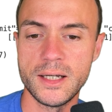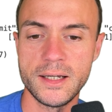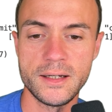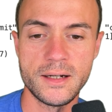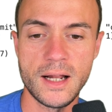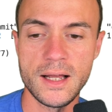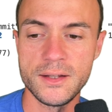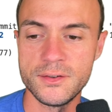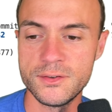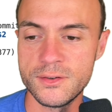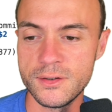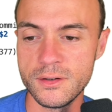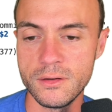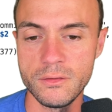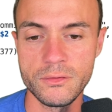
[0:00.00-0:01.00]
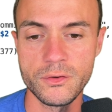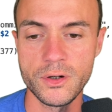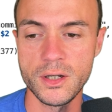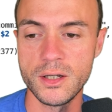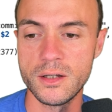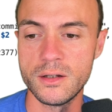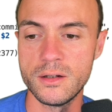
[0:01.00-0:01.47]
and I still
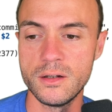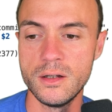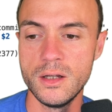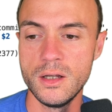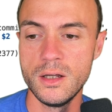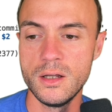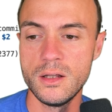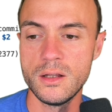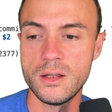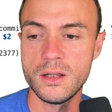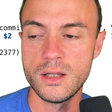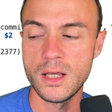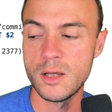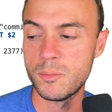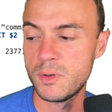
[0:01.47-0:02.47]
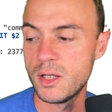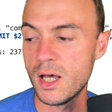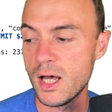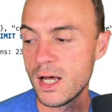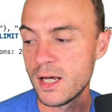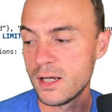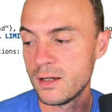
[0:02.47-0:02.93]
forget the
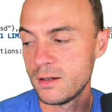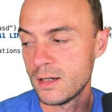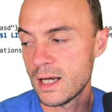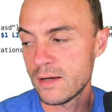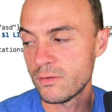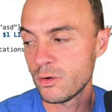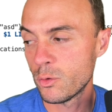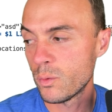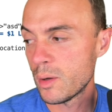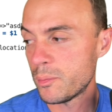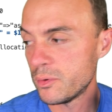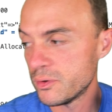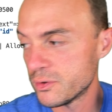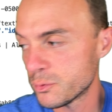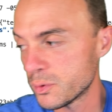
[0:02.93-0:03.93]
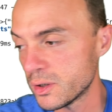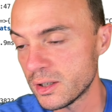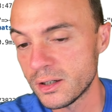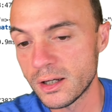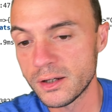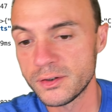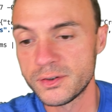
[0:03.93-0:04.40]
API. Having a REPL is really
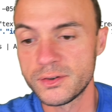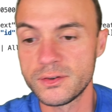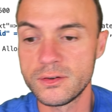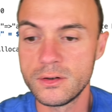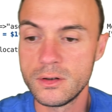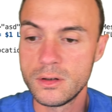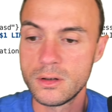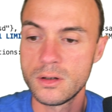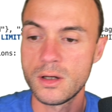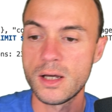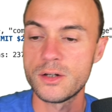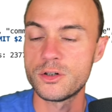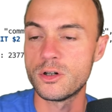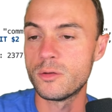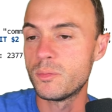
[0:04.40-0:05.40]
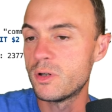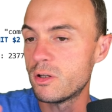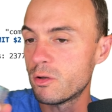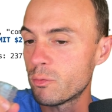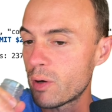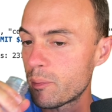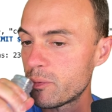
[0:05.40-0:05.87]
nice. I should have been
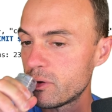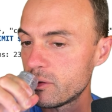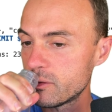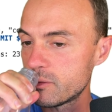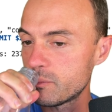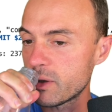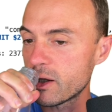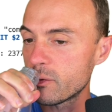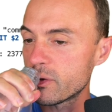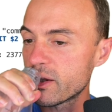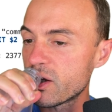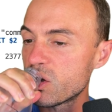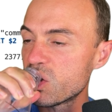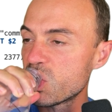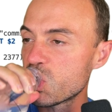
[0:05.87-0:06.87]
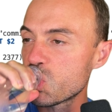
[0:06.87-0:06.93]
in the REPL playing with that.